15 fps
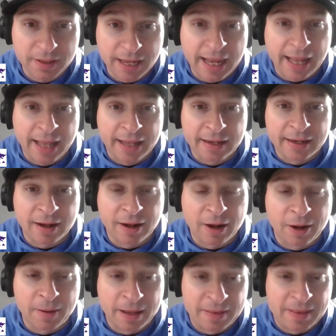and
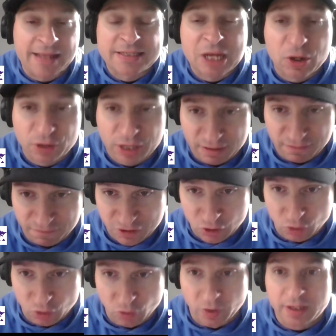that's how they
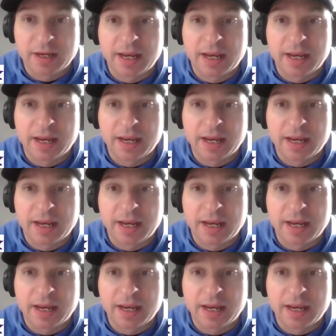view it.